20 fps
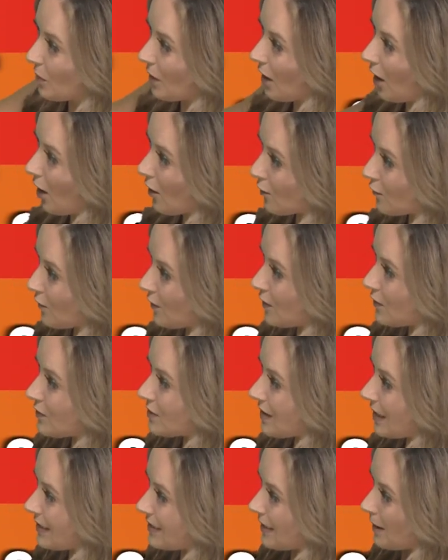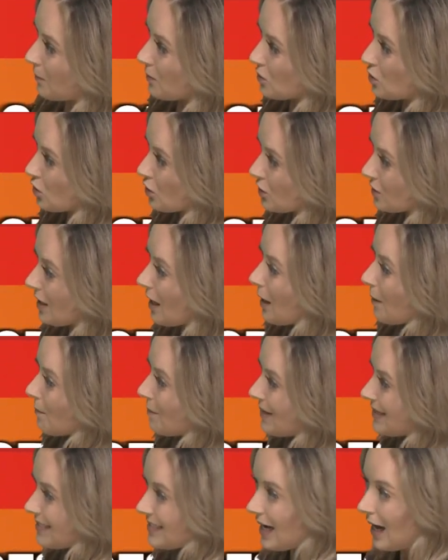but our feels like temperatures
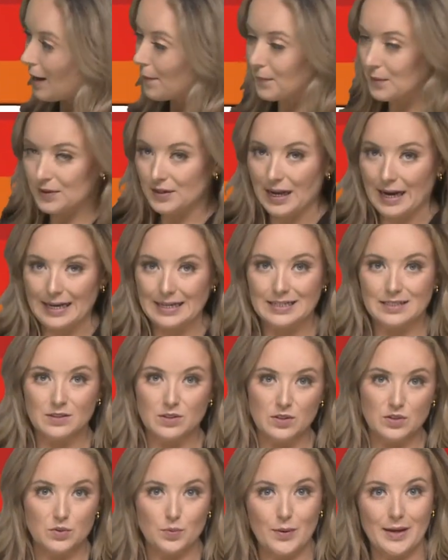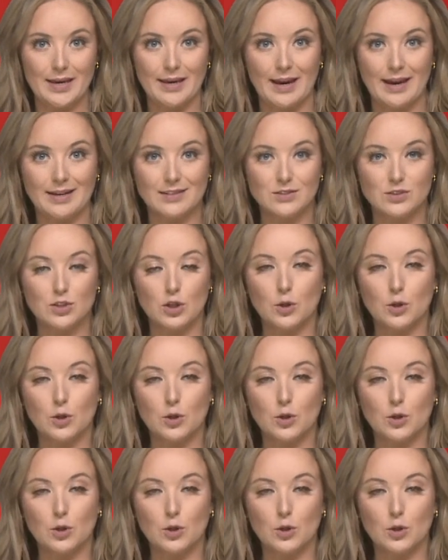mid to upper 90s this weekend.